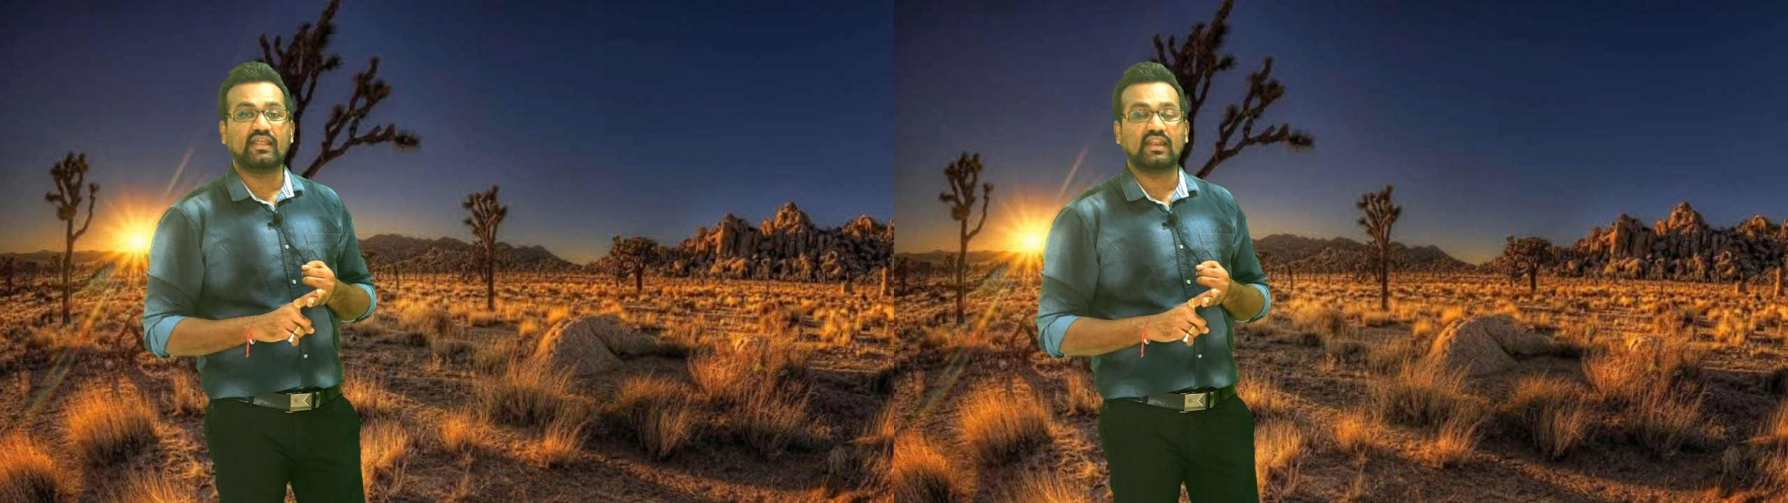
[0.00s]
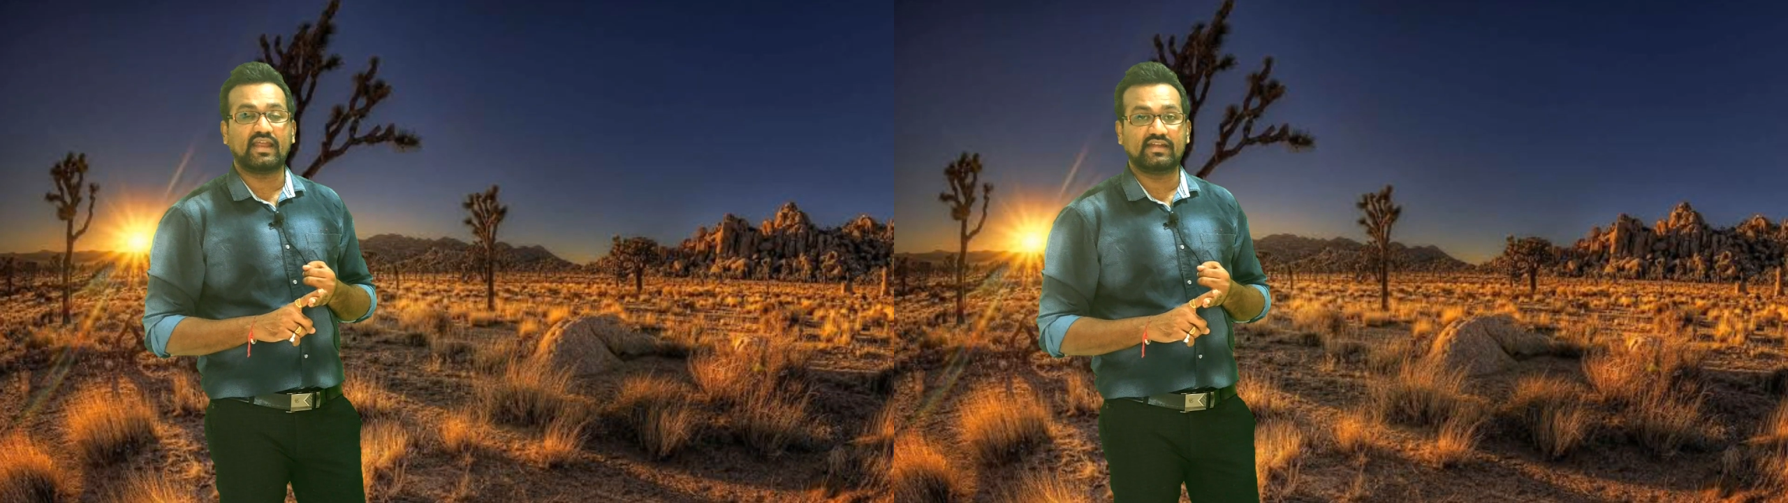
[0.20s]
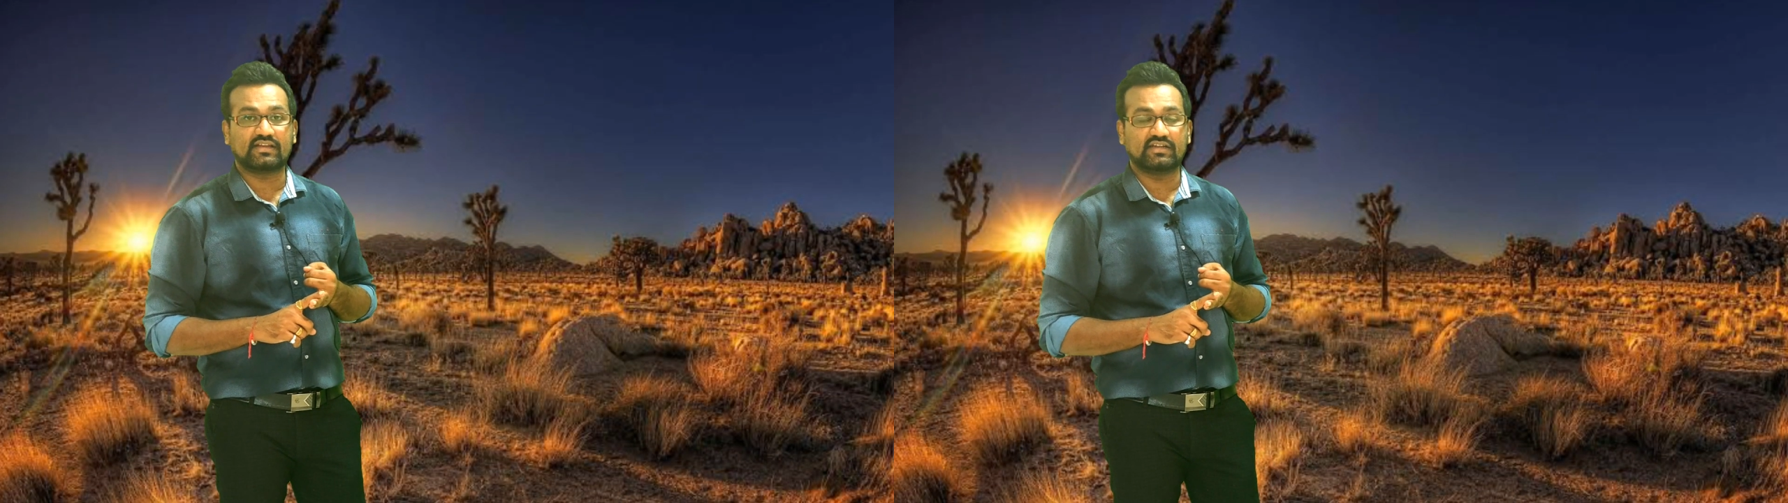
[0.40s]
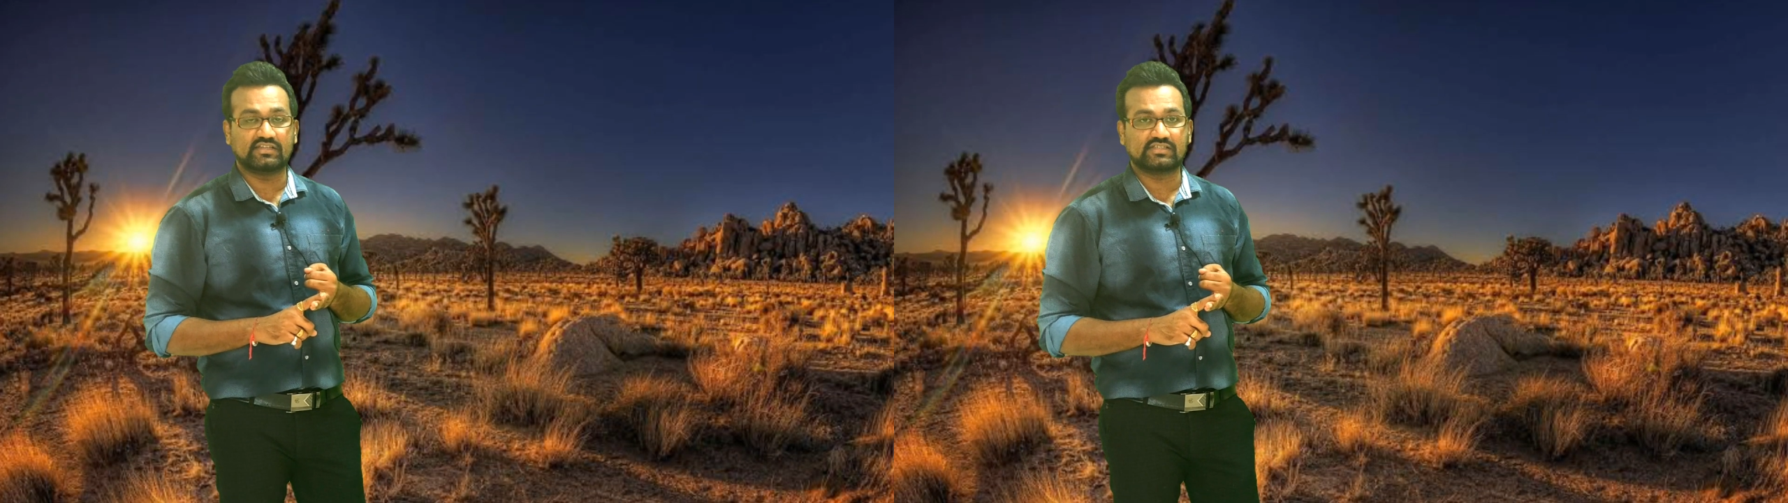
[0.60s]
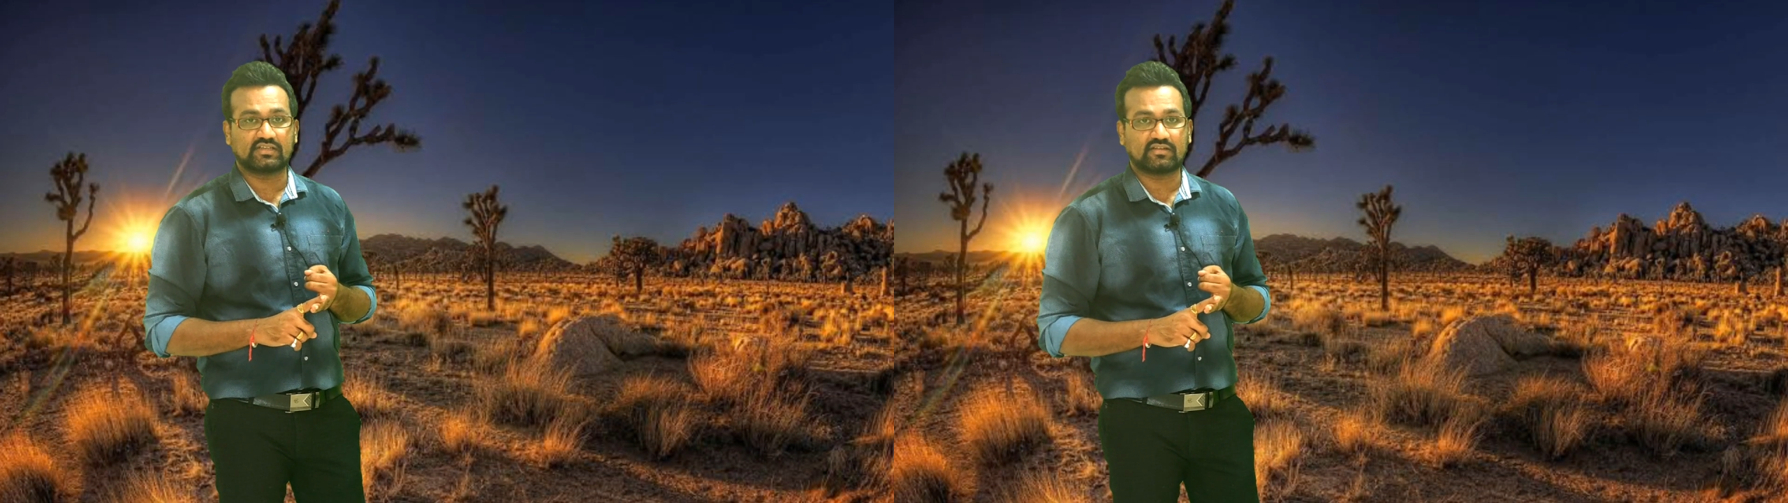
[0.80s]
light
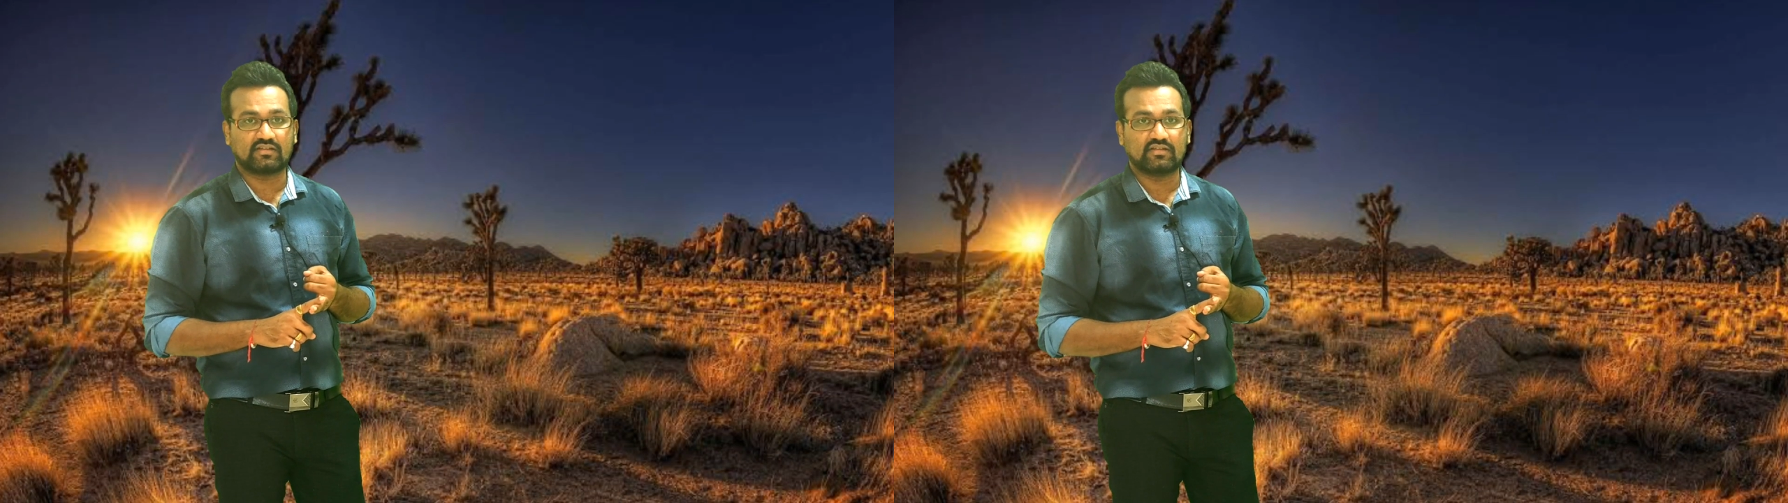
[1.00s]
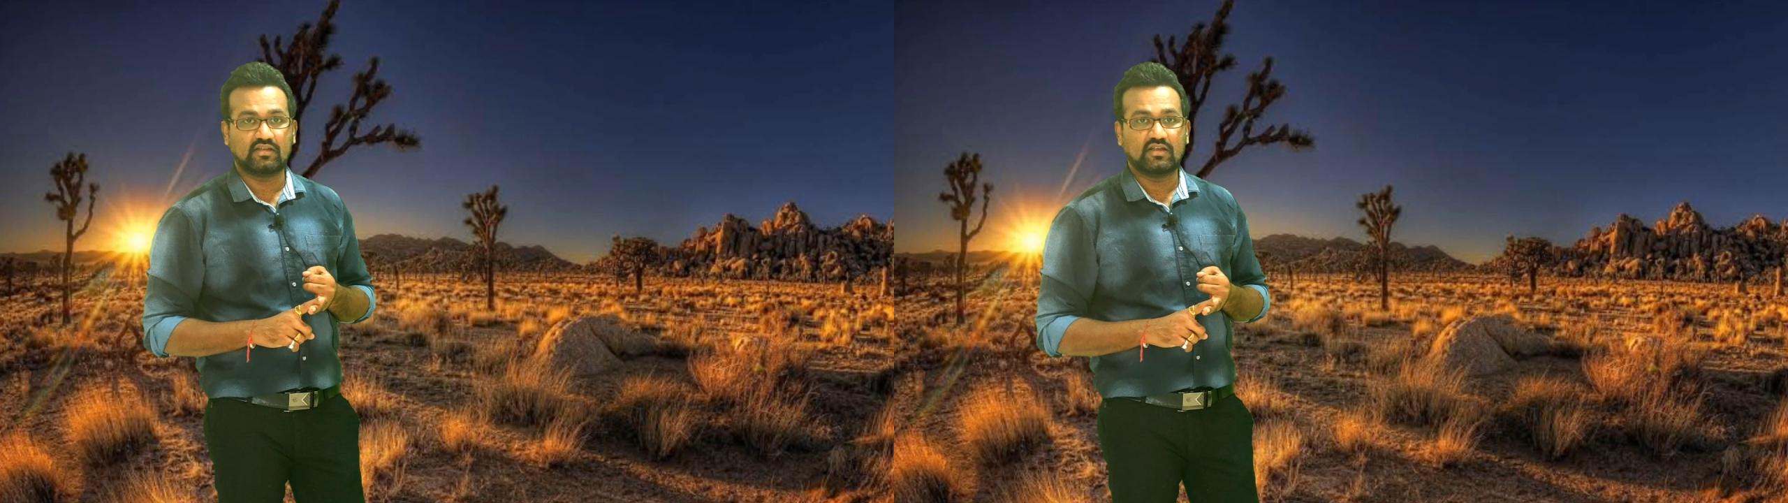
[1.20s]
condition,